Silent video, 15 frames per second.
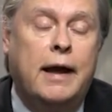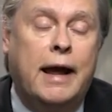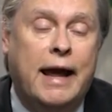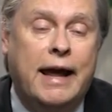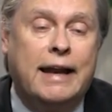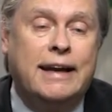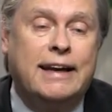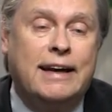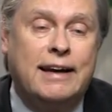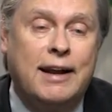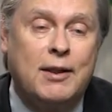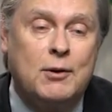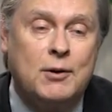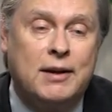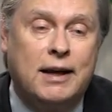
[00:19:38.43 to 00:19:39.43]
And in
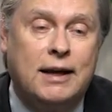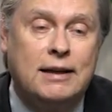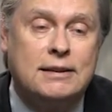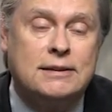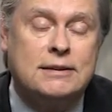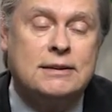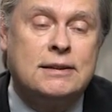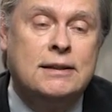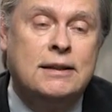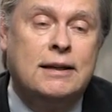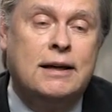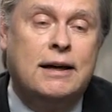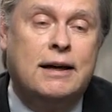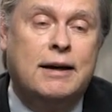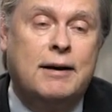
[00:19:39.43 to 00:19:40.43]
another case,
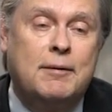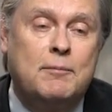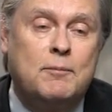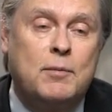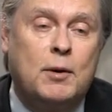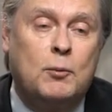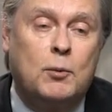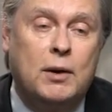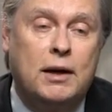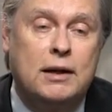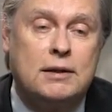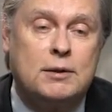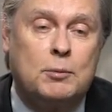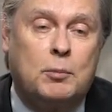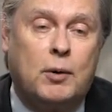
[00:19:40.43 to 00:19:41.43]

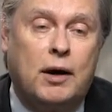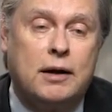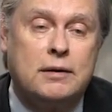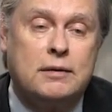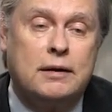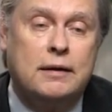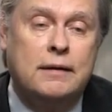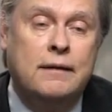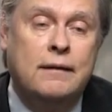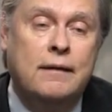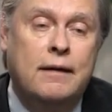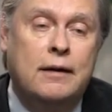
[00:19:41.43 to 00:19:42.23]
really surprising,